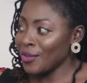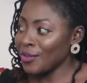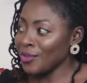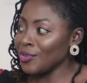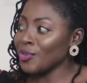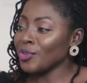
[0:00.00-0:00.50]

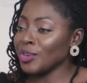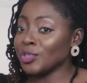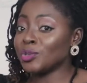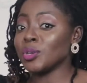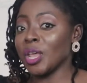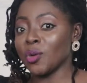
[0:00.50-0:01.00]
You know, you
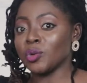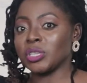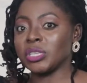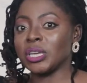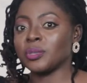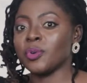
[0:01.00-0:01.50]
need to
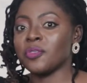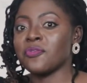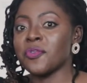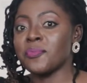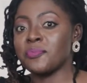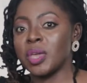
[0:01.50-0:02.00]
negotiate. But
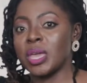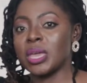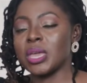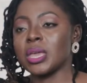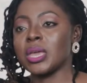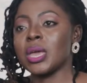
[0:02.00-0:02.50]
for
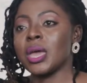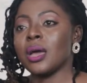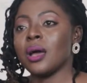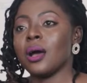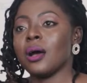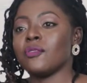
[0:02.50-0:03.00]
me,
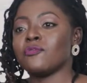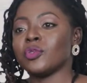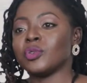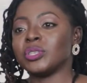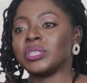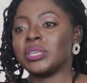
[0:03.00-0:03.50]

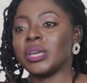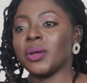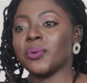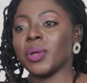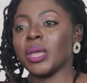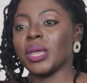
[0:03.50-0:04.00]

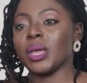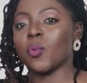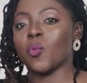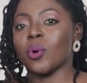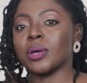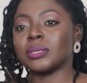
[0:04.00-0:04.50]

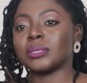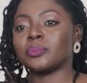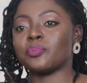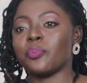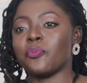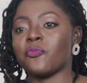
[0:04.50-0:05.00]
volunteering
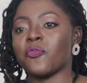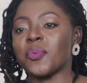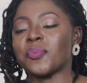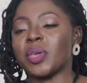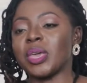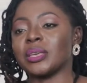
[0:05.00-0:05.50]

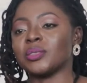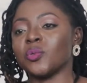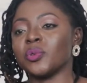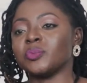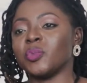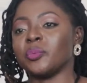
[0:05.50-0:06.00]
has
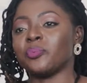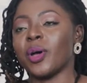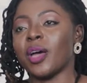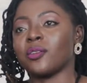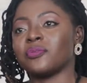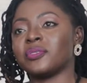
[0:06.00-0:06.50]
always been
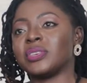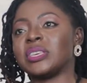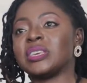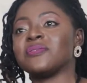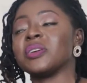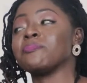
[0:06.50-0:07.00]
part of
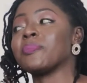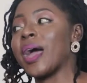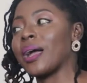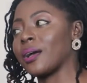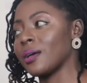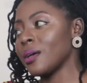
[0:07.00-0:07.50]
giving
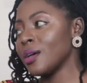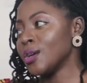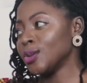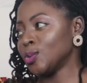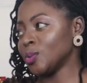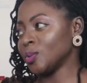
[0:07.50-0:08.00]
back
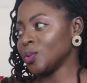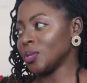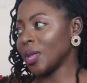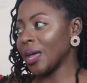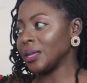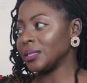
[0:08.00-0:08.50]
to
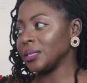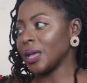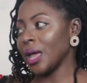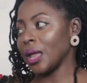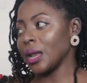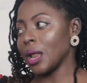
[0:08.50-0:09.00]
society.
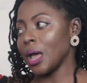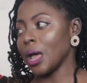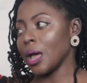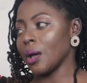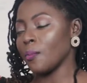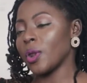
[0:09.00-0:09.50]
And
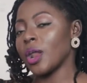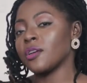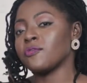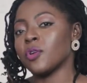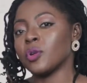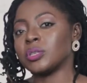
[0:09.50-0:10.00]
when I
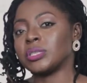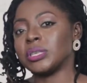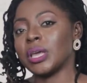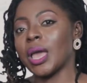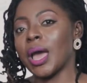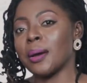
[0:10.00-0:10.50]

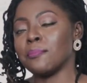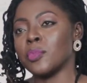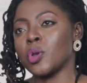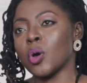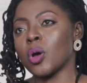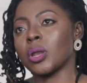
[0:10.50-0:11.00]
volunteer,
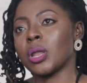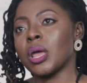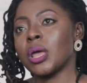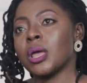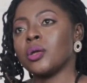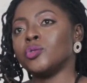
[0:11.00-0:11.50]
I'm not
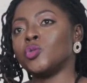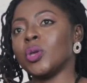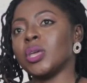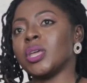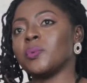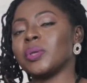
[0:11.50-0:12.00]

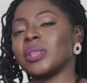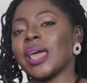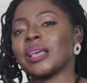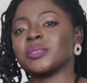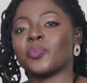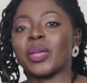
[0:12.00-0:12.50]
doing it with
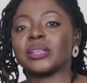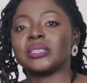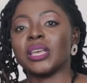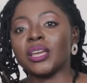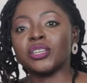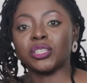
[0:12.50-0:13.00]

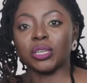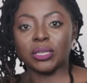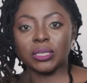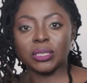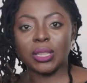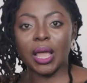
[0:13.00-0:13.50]

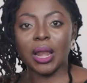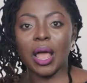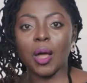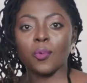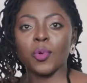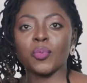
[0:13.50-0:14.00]
expectations that
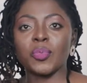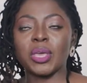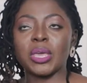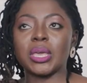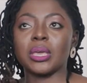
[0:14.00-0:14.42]
I will be